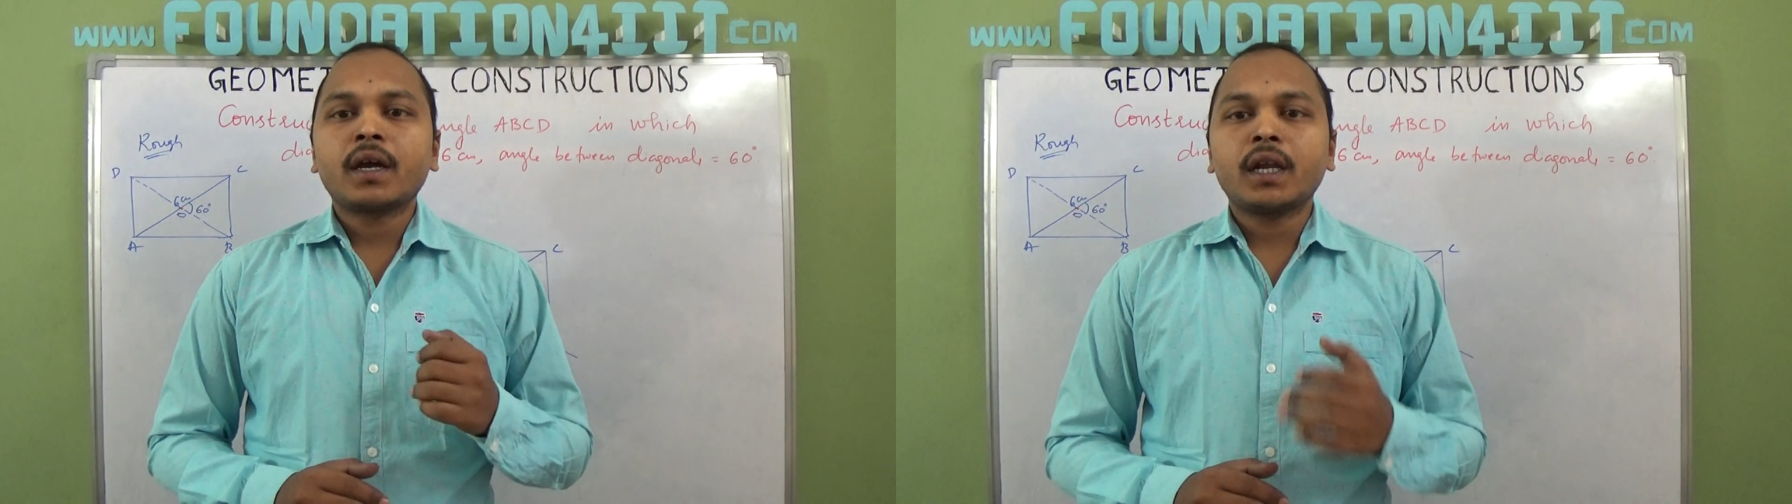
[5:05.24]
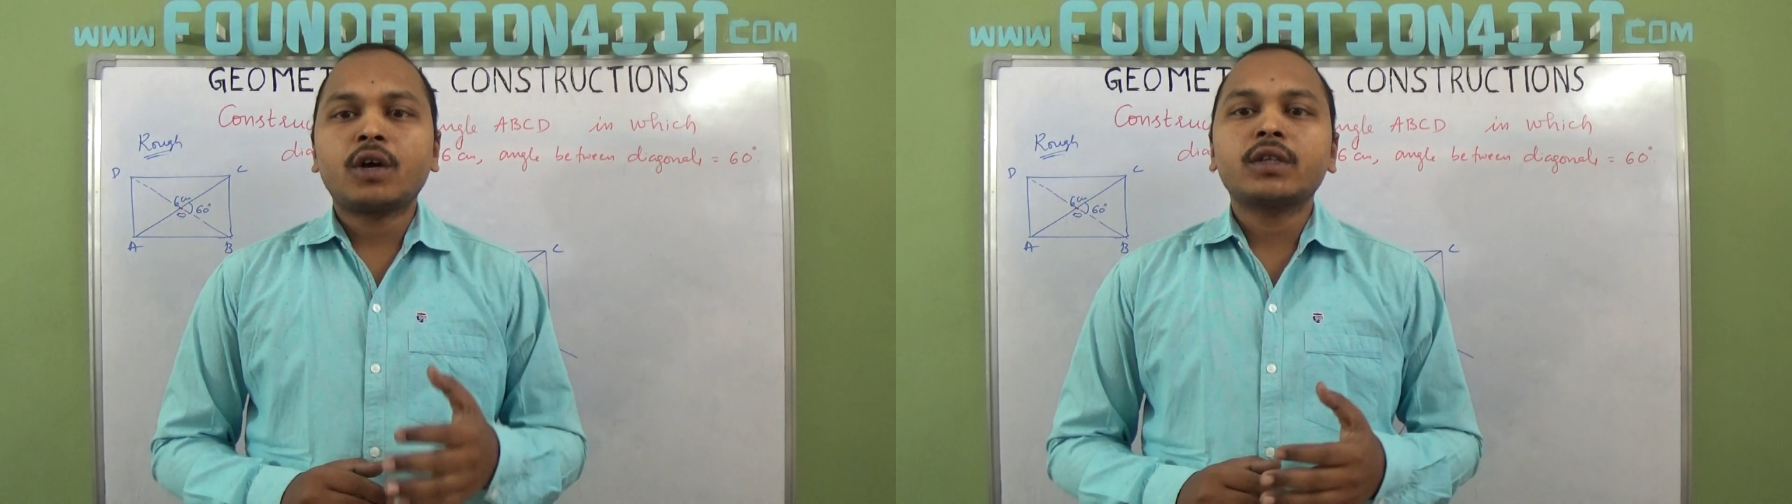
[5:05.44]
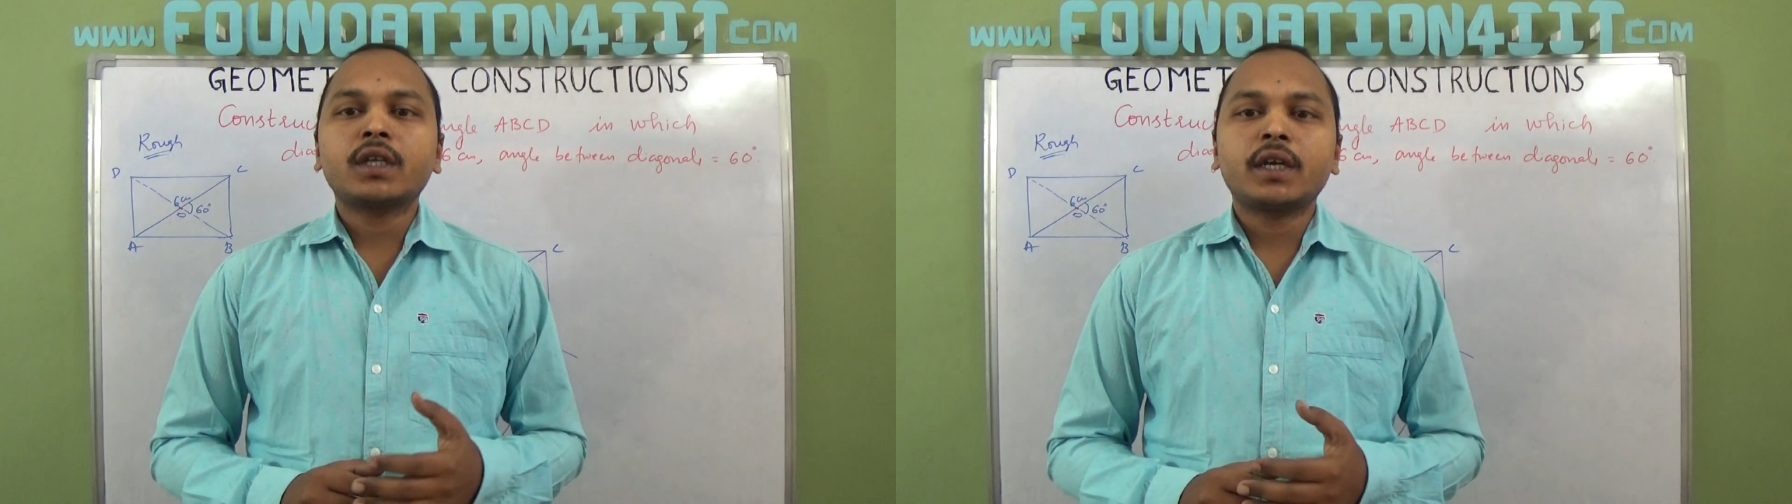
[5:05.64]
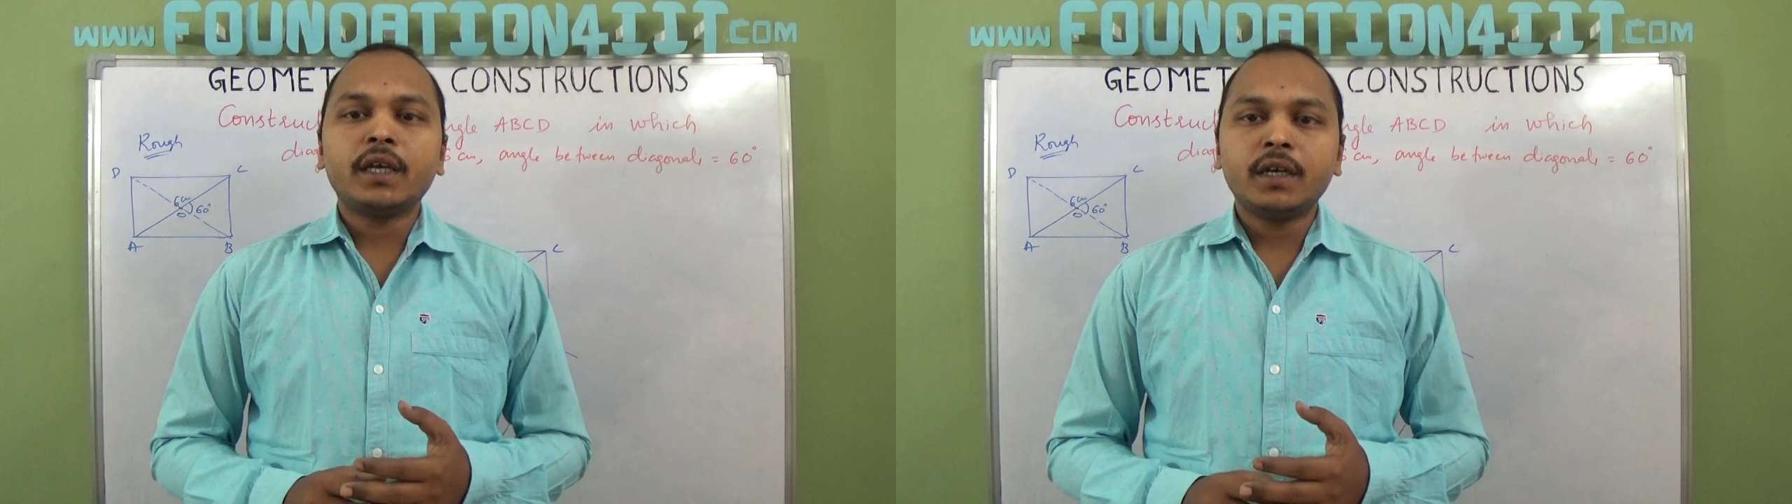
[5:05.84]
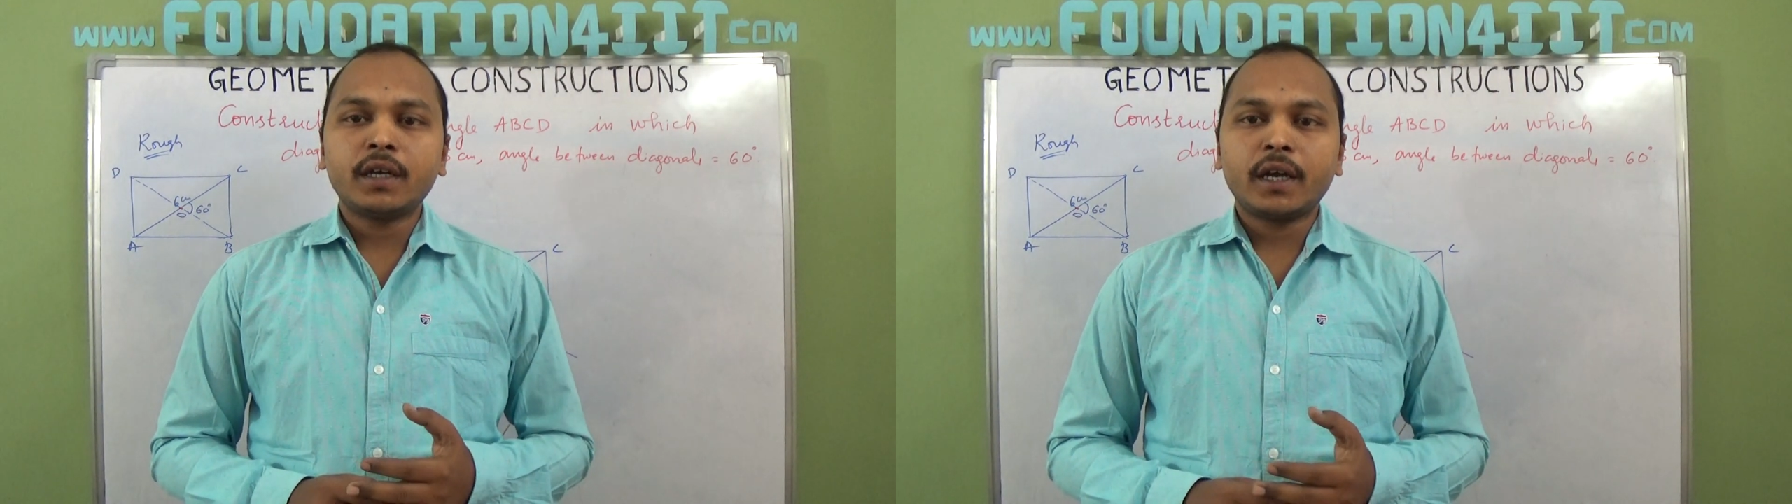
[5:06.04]
Click on that
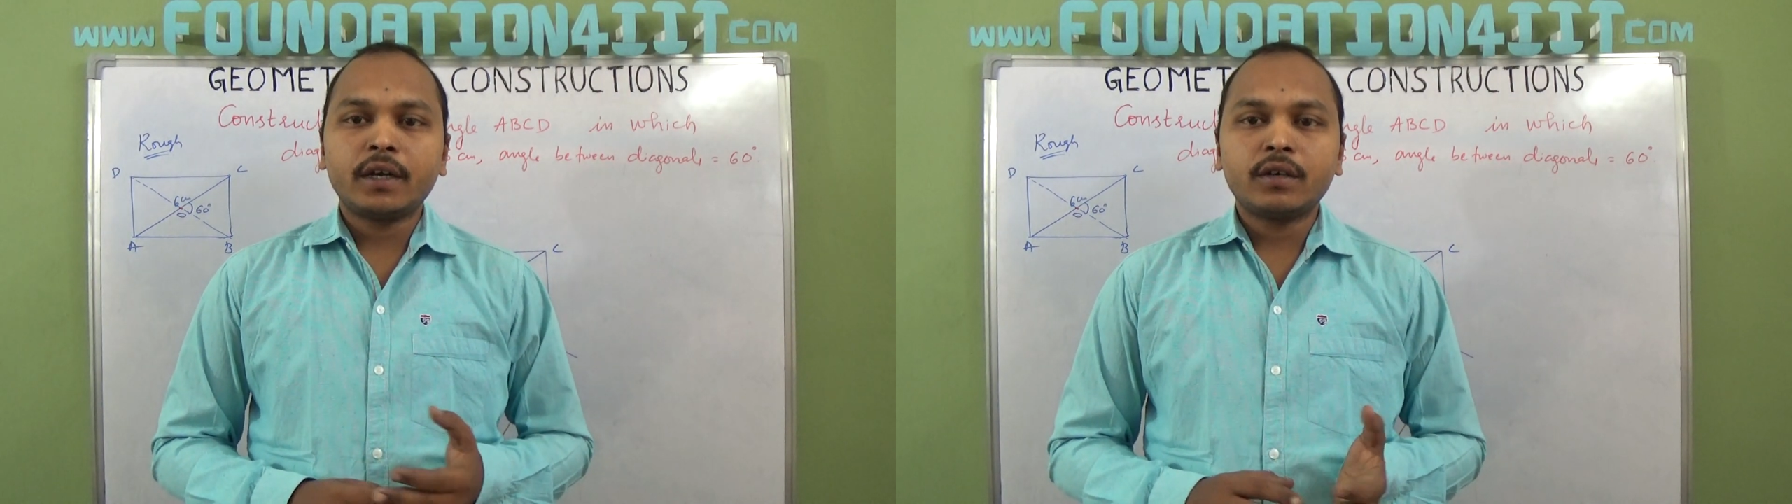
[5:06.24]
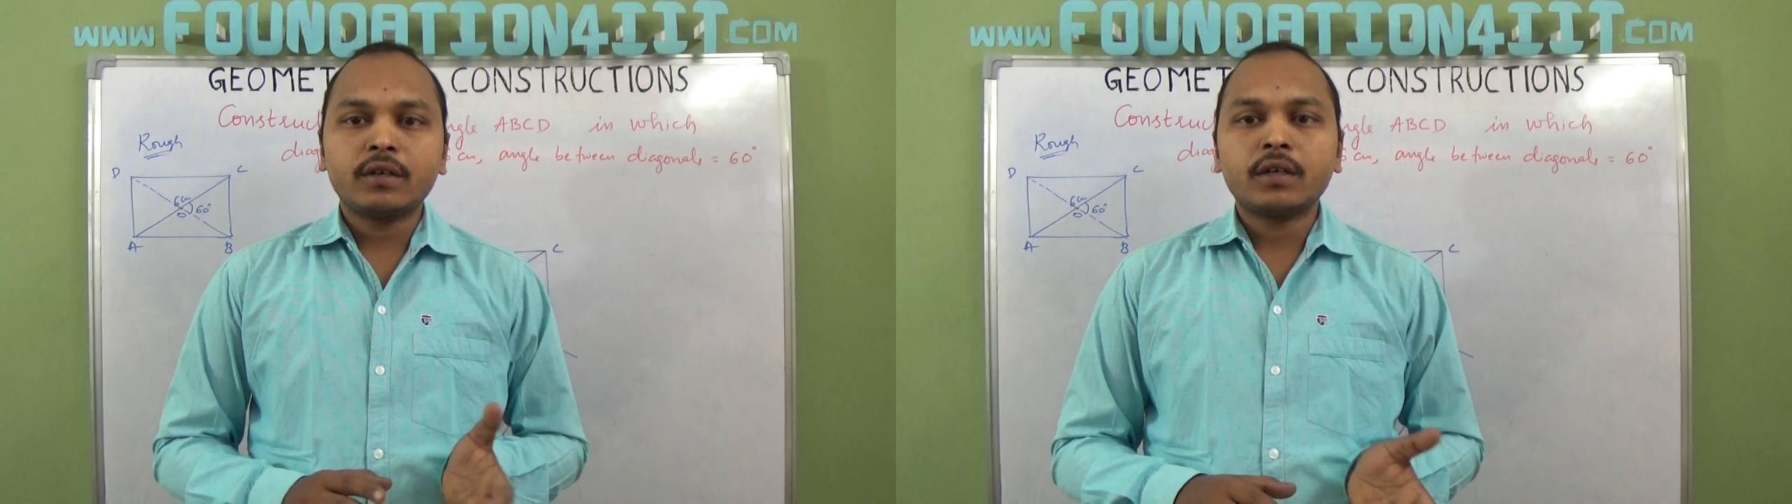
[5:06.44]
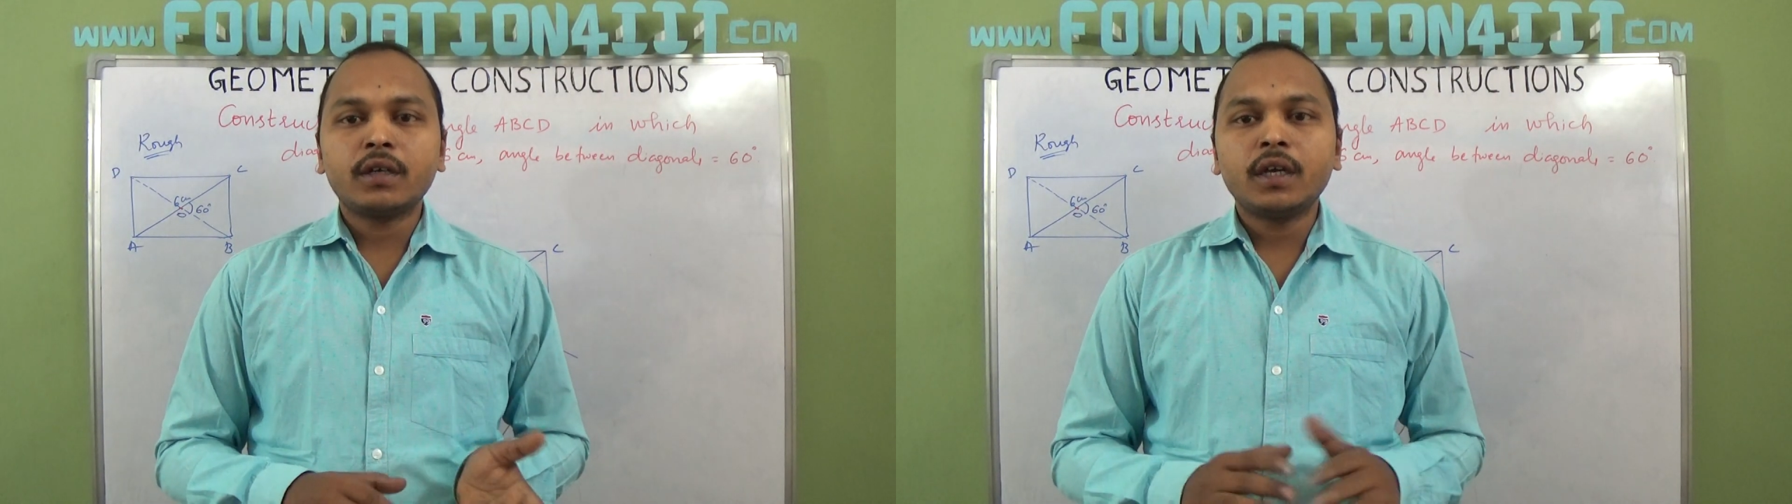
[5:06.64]
link, and